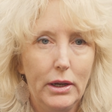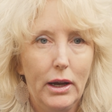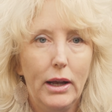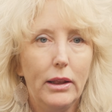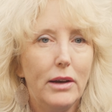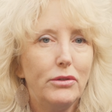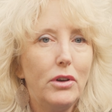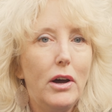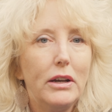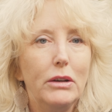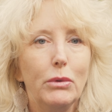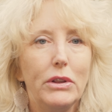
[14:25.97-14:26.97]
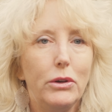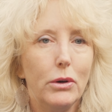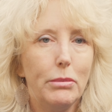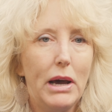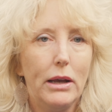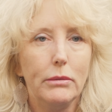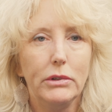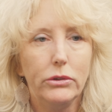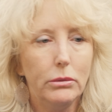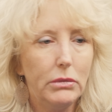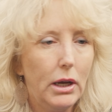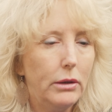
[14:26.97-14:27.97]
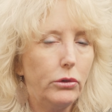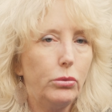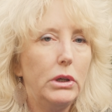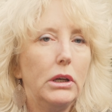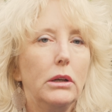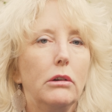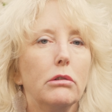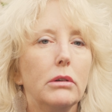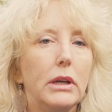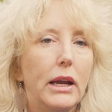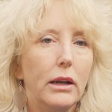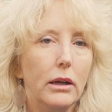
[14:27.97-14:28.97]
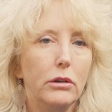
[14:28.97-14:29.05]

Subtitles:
I love talking with you about them, and sometimes we can create